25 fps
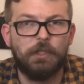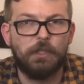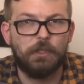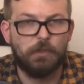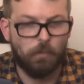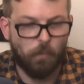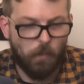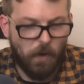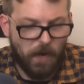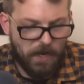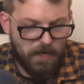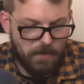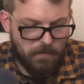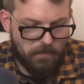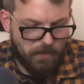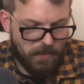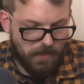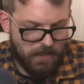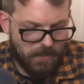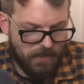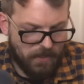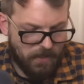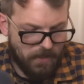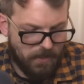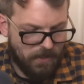
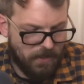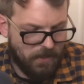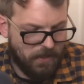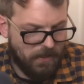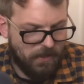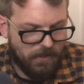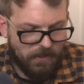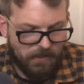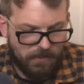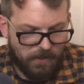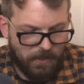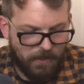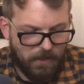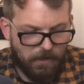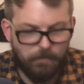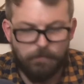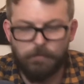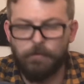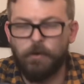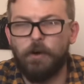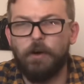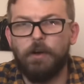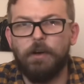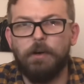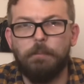Weidman. They had
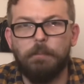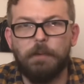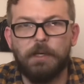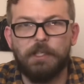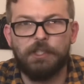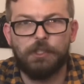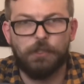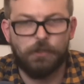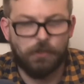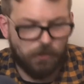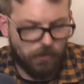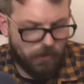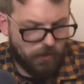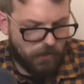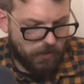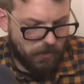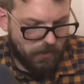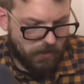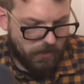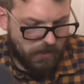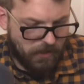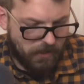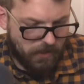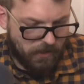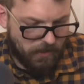fought much earlier
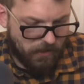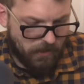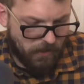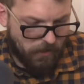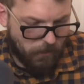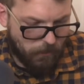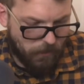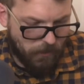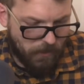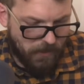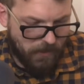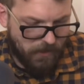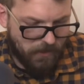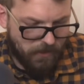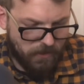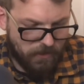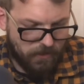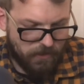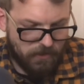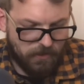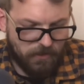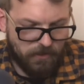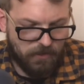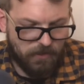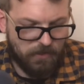in their
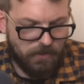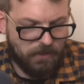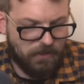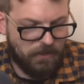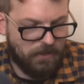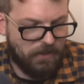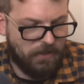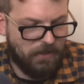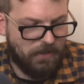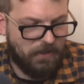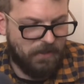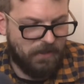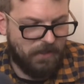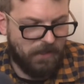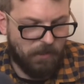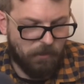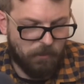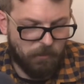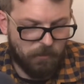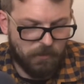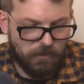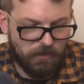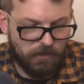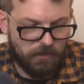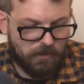careers. It
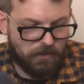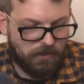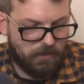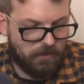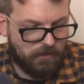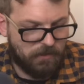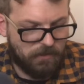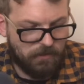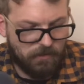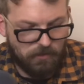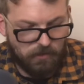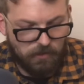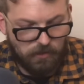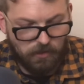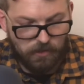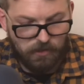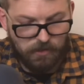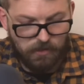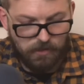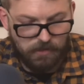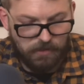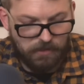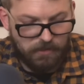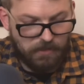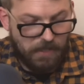was just
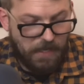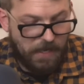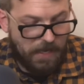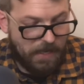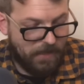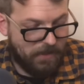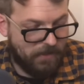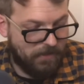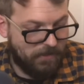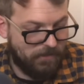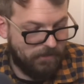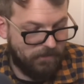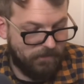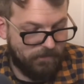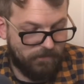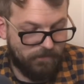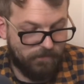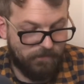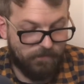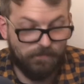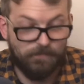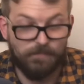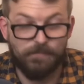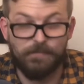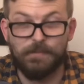a sad,
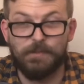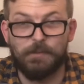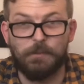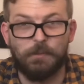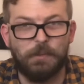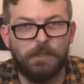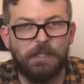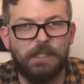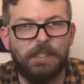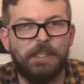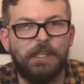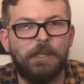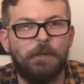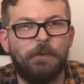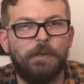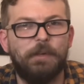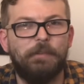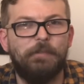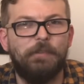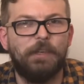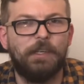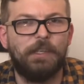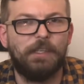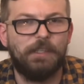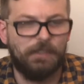really
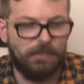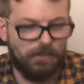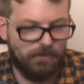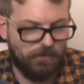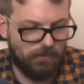horrific